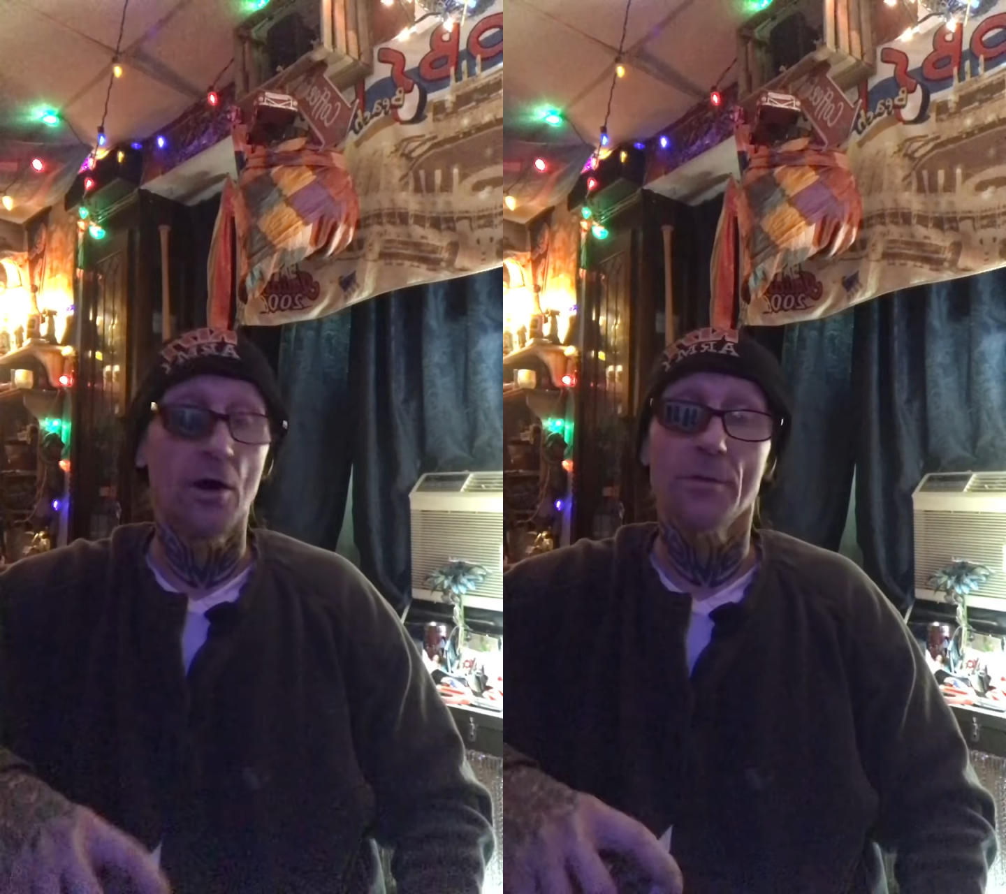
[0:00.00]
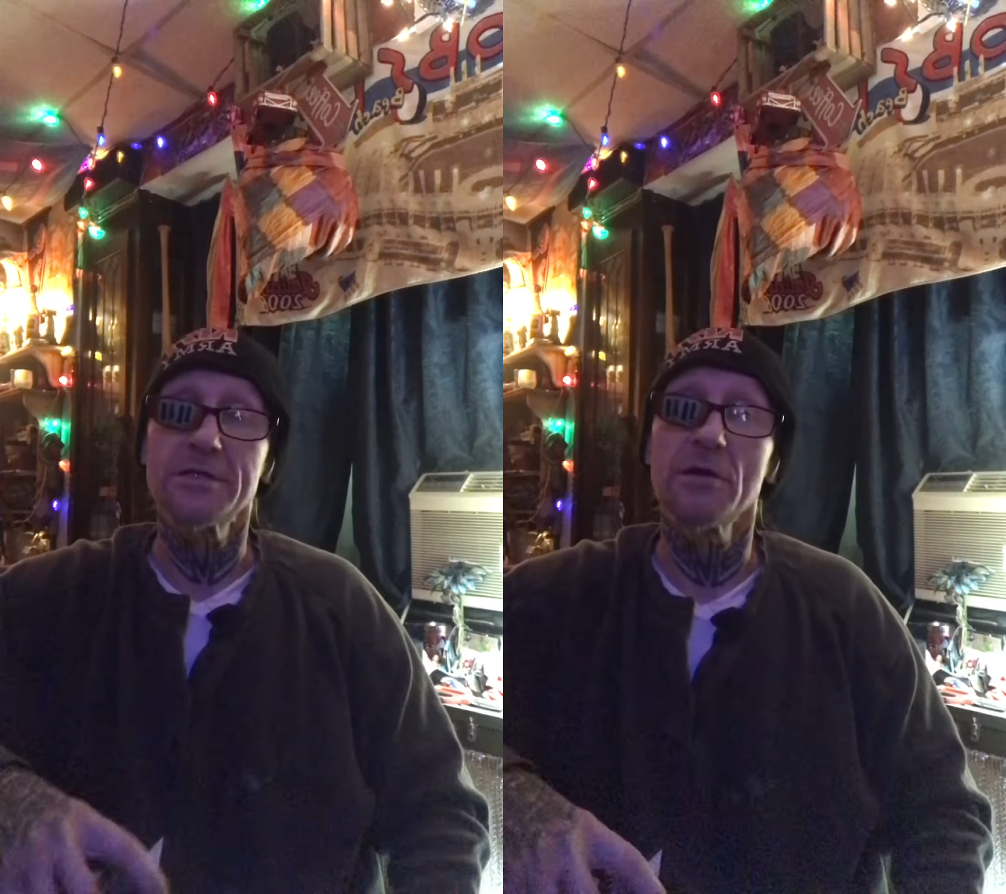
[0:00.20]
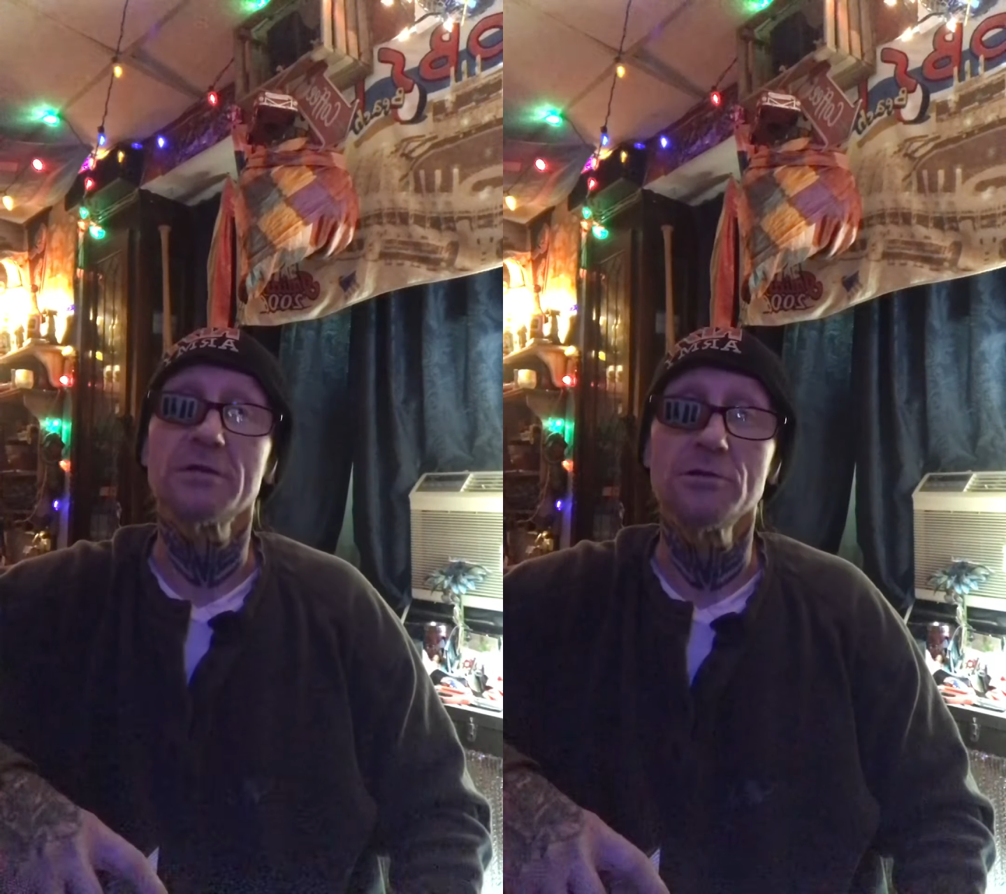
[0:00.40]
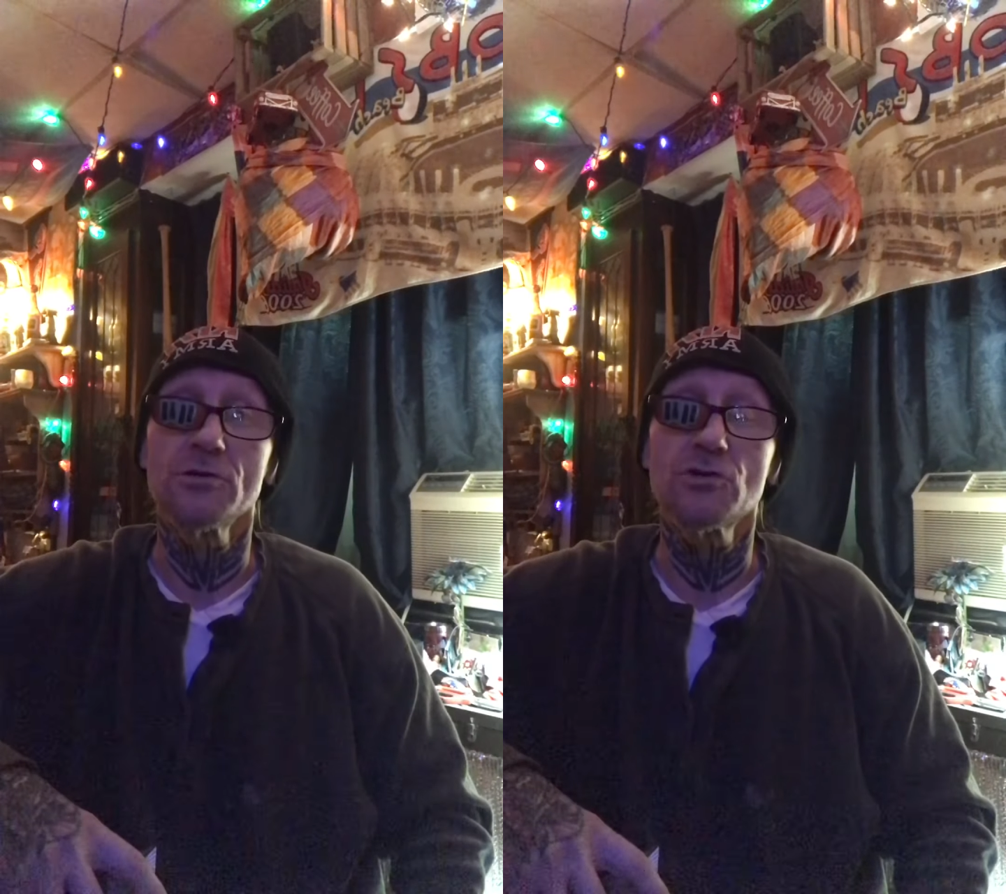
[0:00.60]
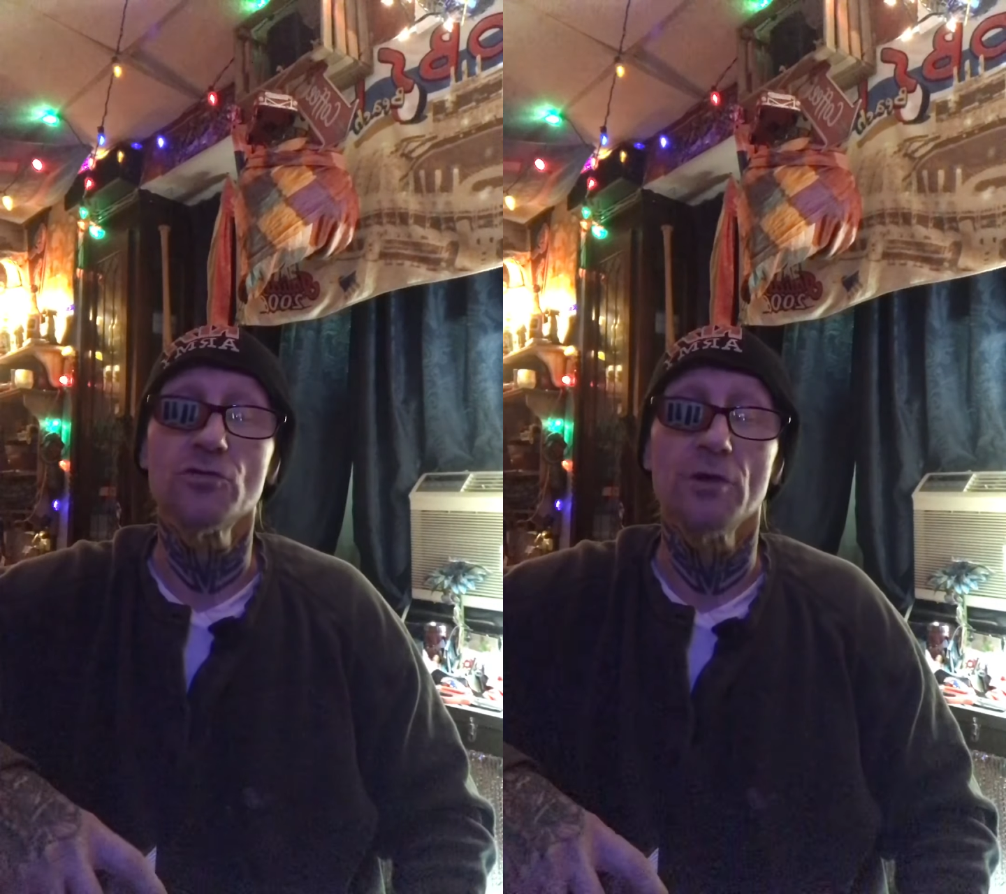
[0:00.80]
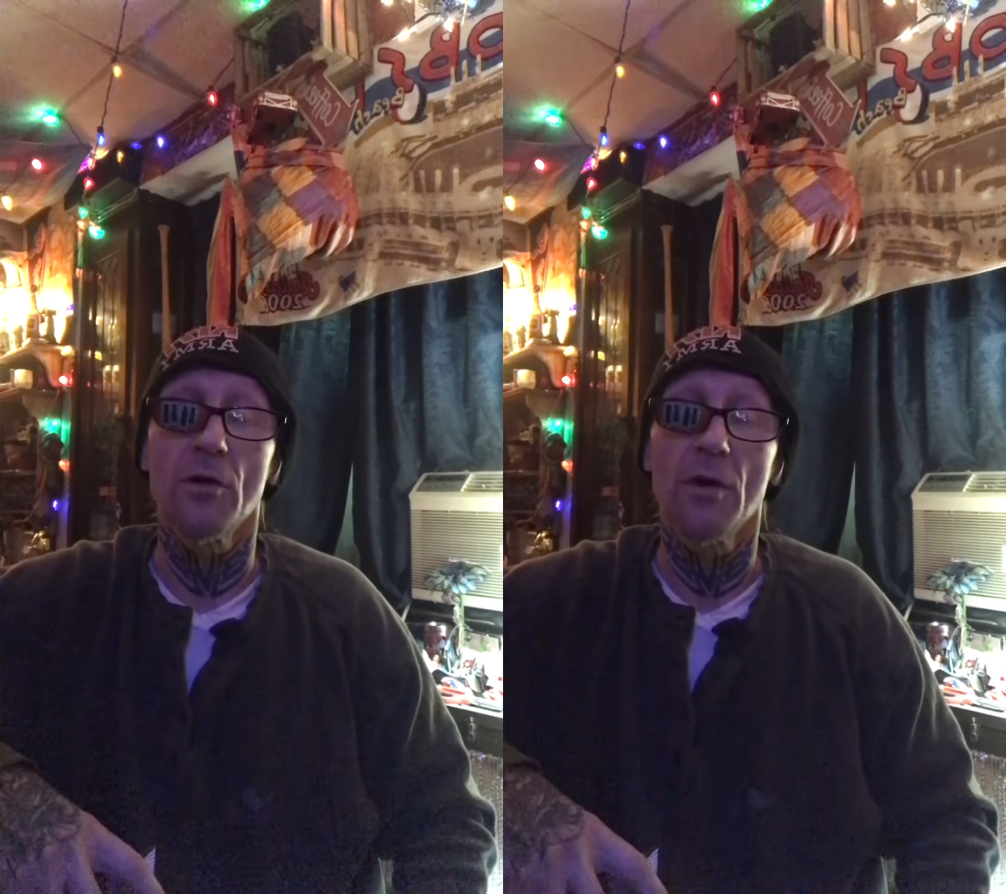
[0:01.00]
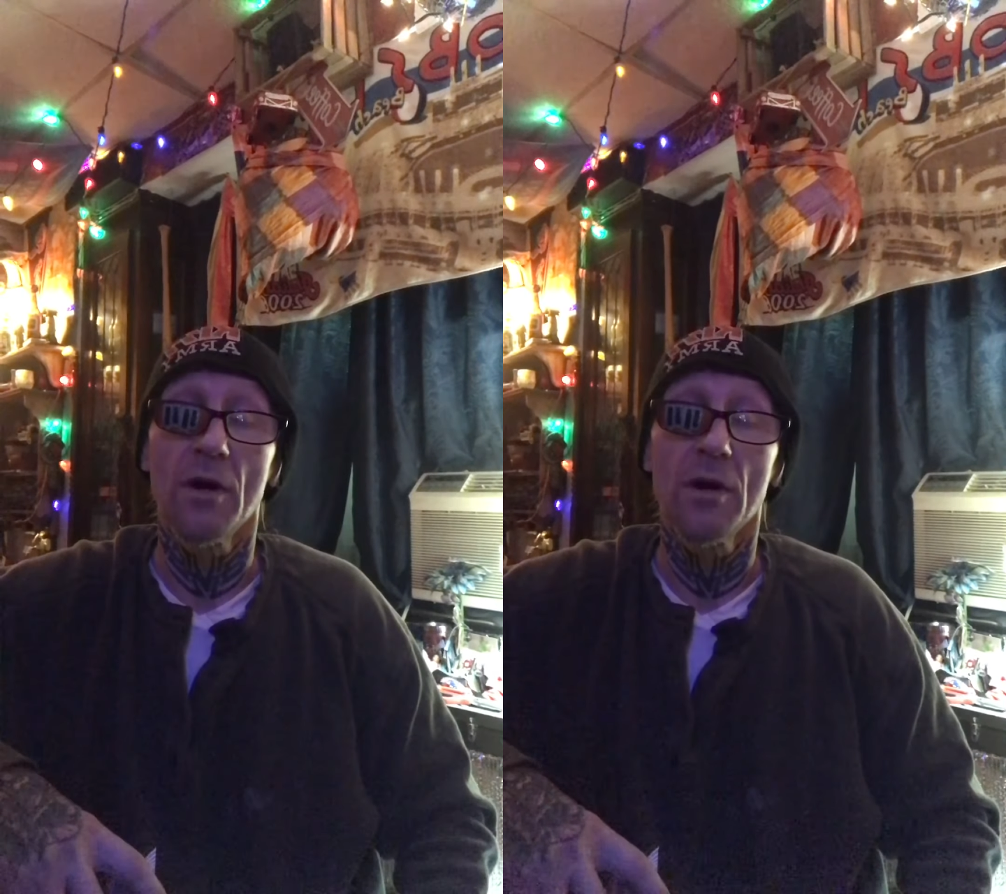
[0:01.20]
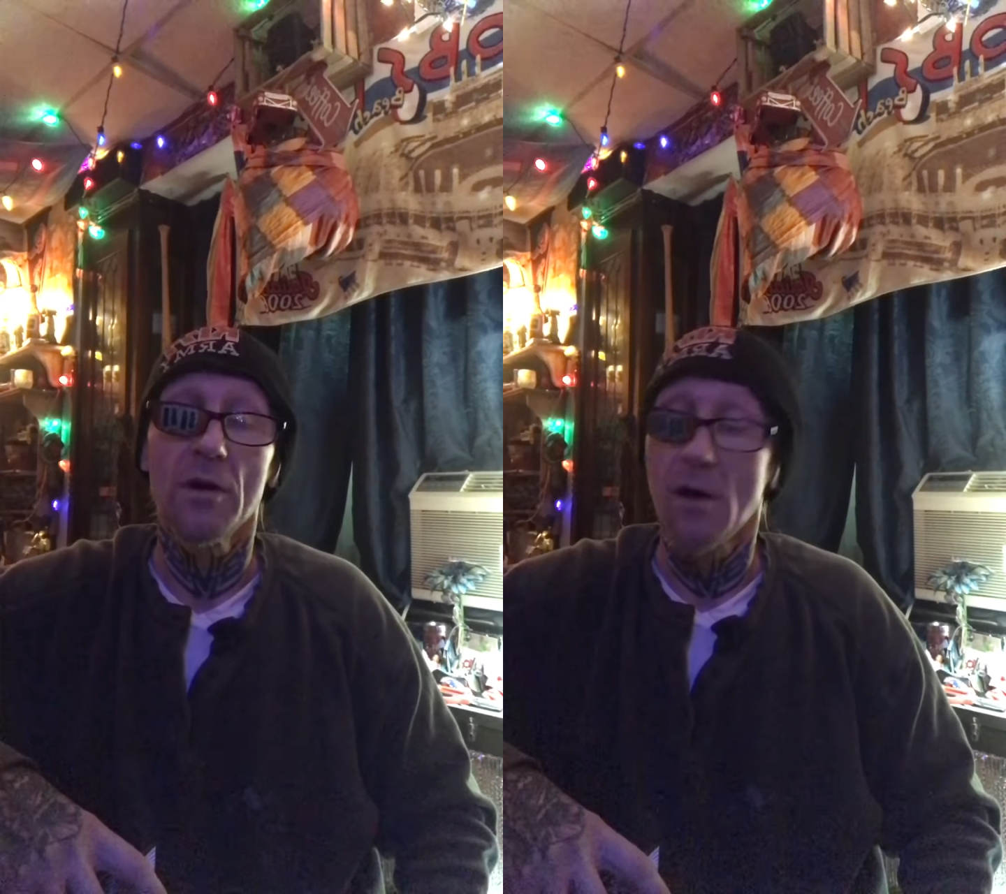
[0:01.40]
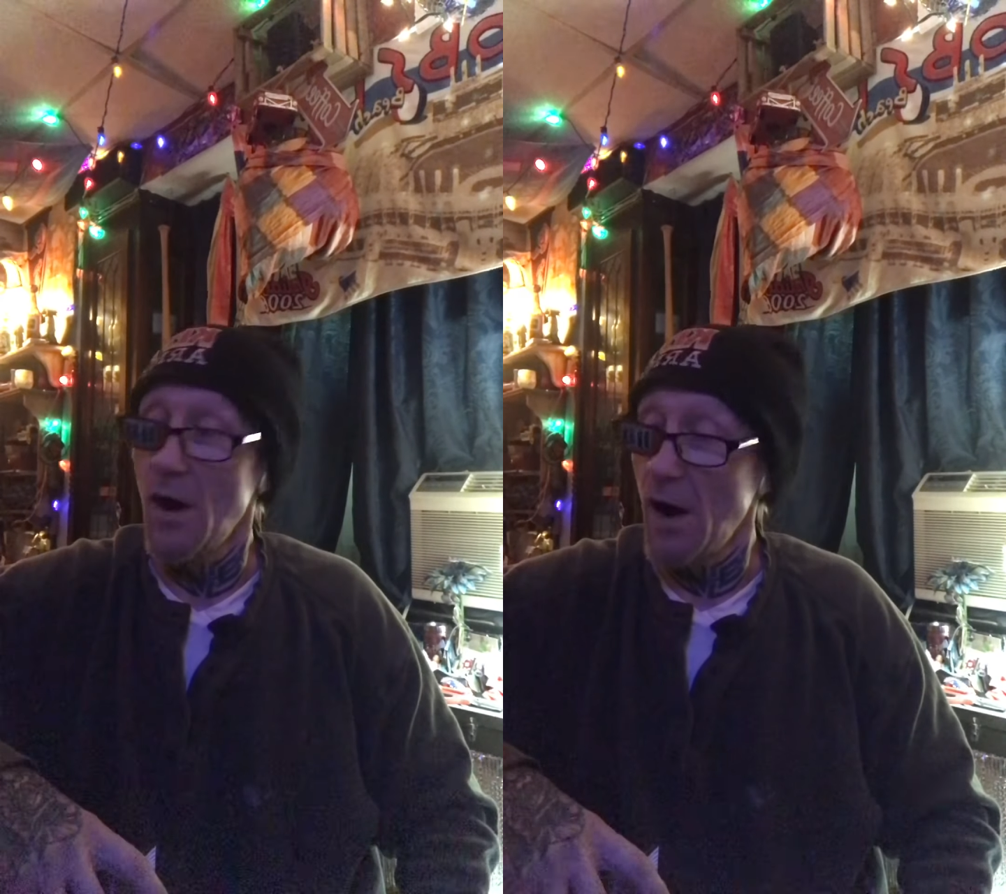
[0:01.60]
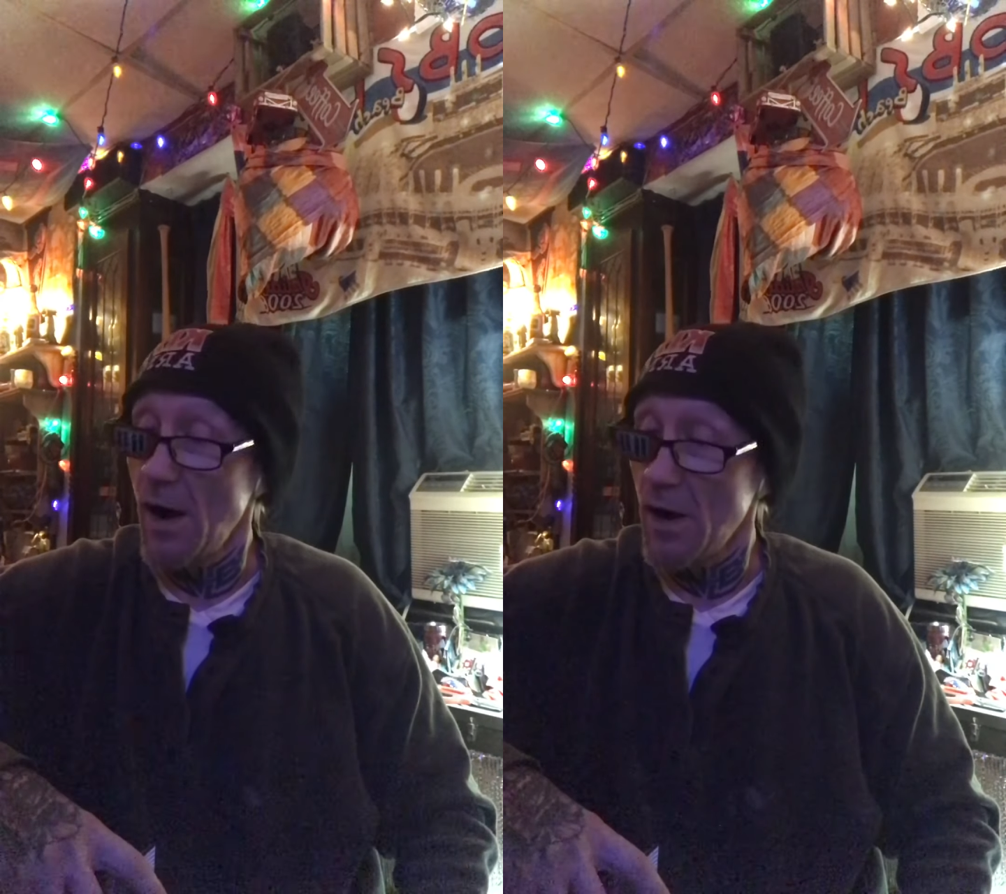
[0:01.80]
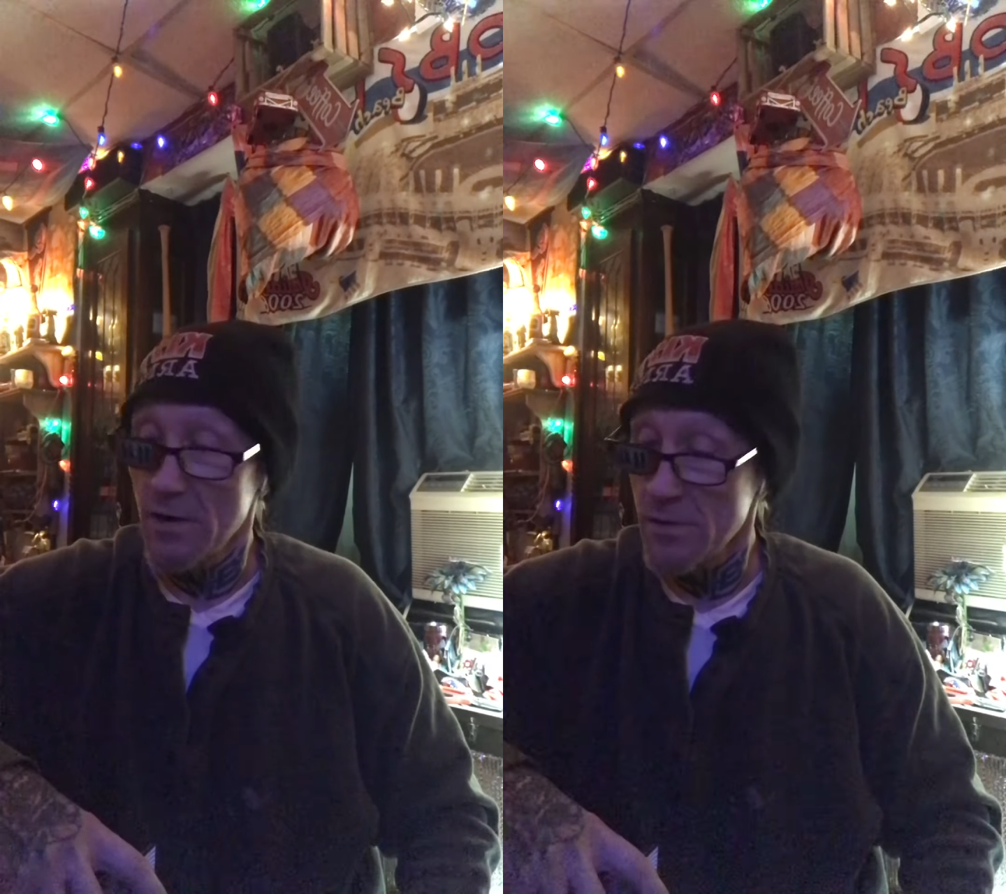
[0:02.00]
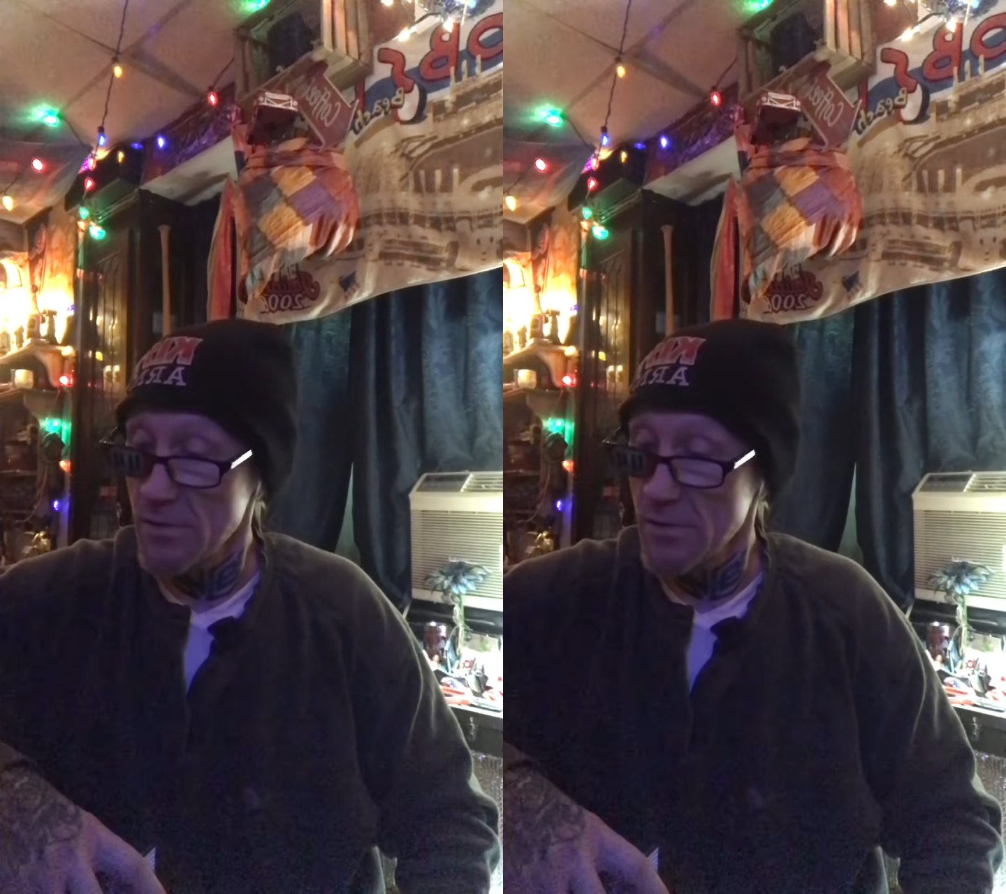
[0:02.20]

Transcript: no, but seriously, you just do you. Uh,